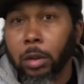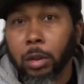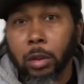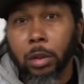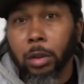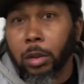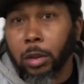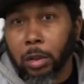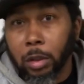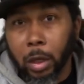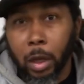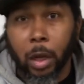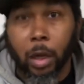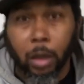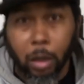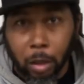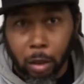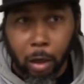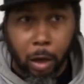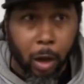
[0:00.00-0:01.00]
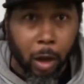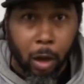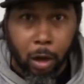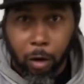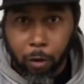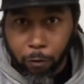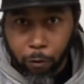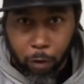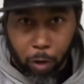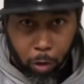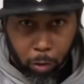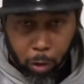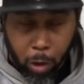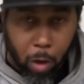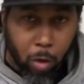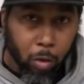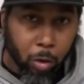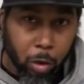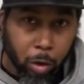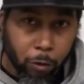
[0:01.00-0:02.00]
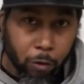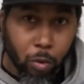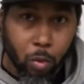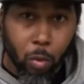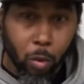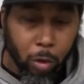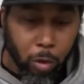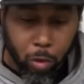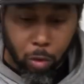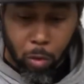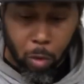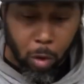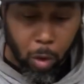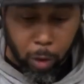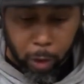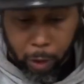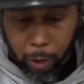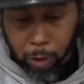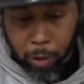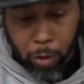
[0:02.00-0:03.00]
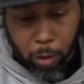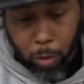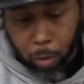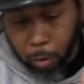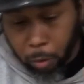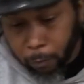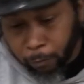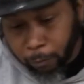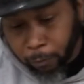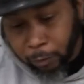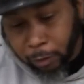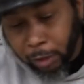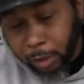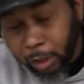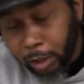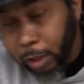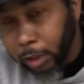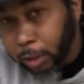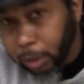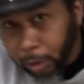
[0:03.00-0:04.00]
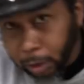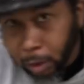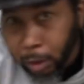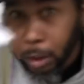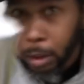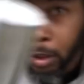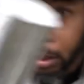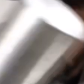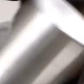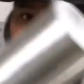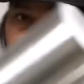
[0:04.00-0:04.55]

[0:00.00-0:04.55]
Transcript: sand it down and flow coat it if you want to do all that. So this gun